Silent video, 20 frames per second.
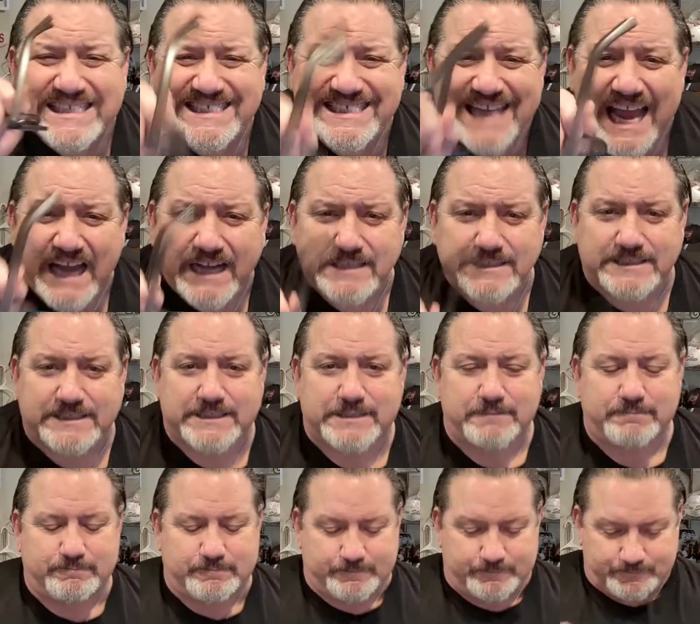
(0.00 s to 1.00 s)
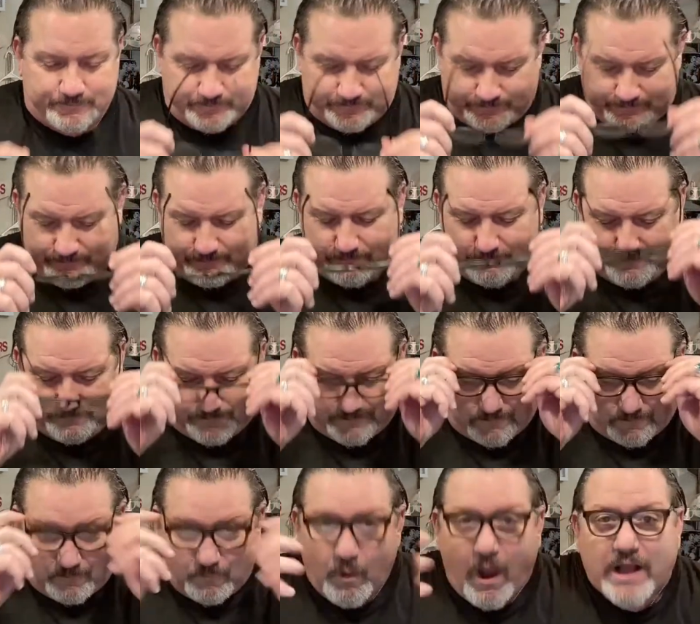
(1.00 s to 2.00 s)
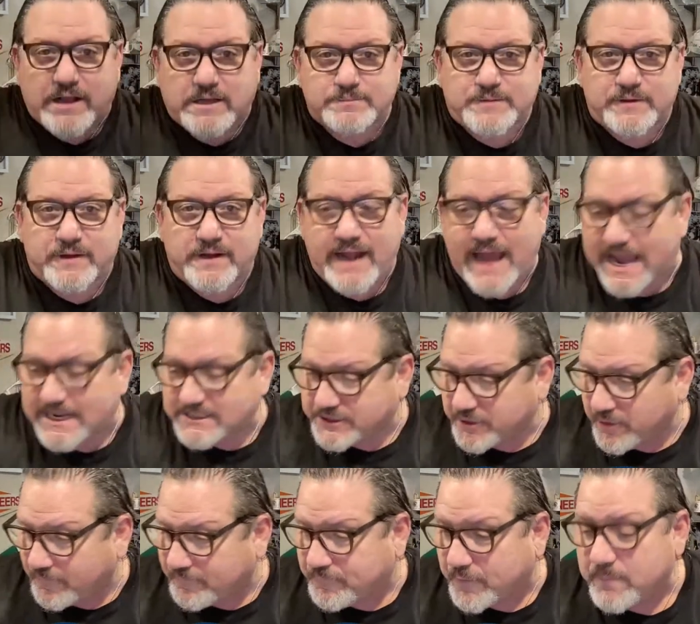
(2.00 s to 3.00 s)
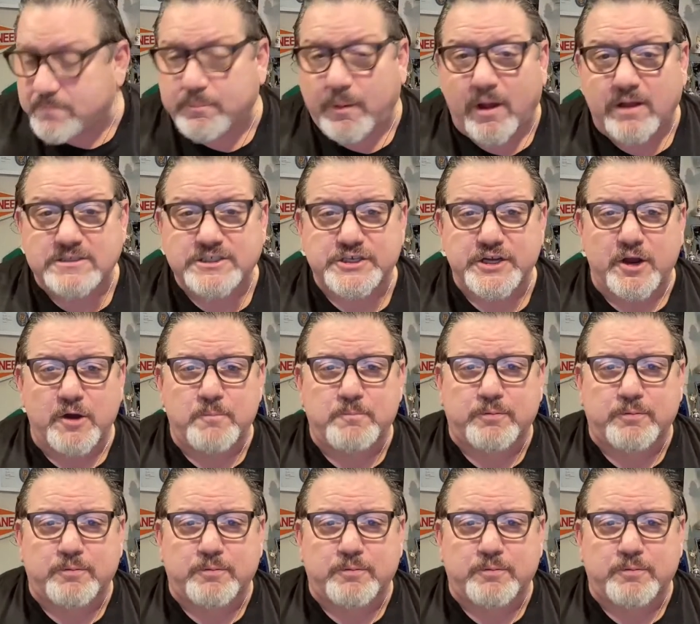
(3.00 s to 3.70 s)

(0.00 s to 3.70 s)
Sills, welcome to the National Football Show.